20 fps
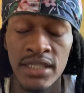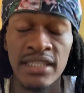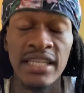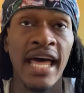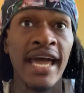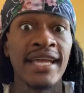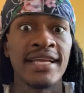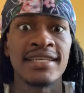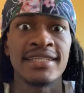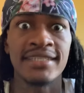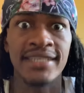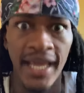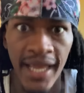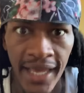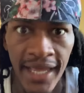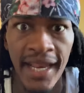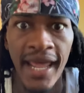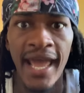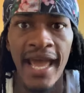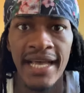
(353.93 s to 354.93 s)
Like
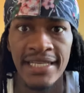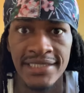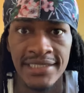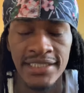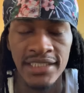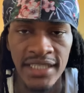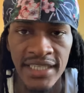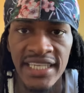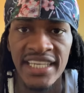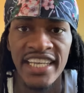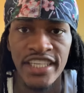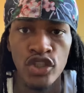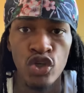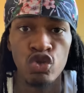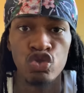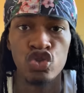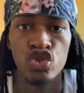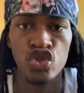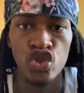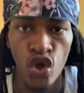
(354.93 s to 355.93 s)
dead ass looking in
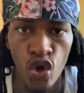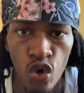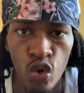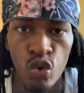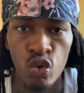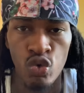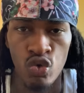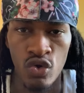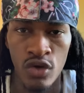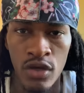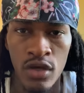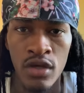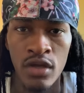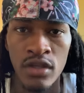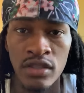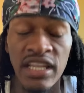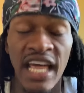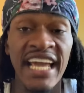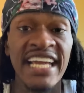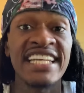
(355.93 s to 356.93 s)
your soul,
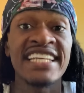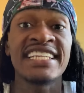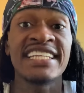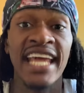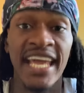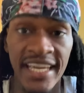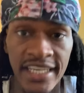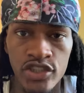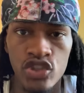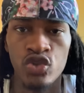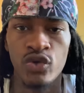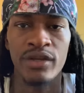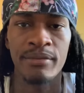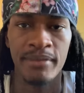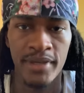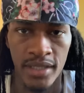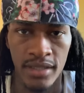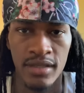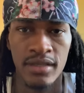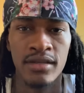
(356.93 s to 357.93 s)
like
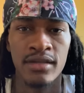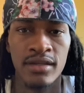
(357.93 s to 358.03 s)
daydreaming